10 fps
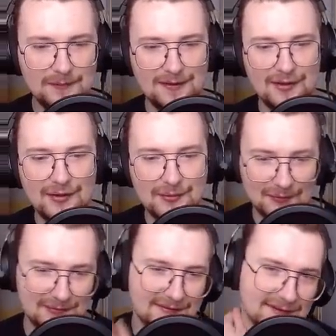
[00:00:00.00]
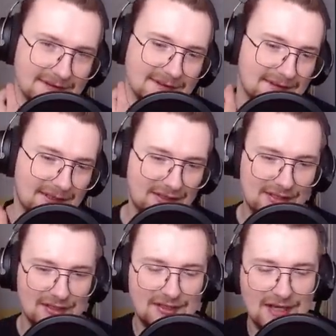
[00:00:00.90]
though. That's such
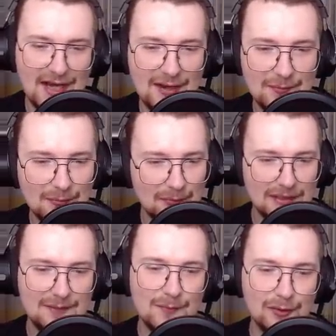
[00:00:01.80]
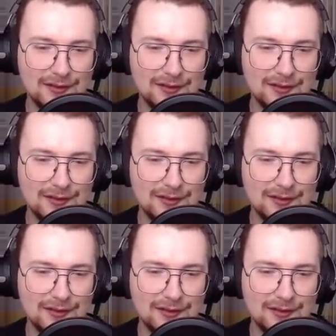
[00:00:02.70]
a shame. We need more